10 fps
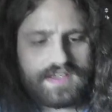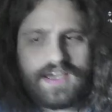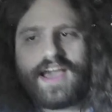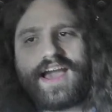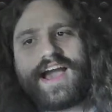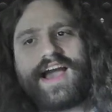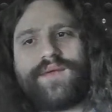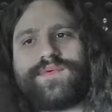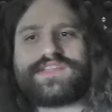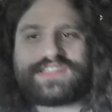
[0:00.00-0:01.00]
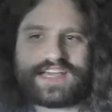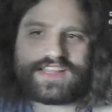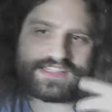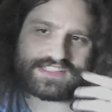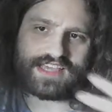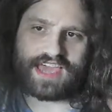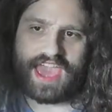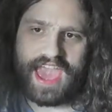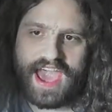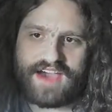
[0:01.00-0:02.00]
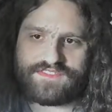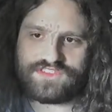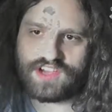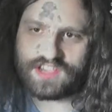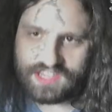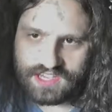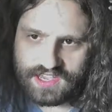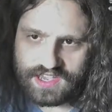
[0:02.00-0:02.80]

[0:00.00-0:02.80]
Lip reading: I would say this is like a half junky.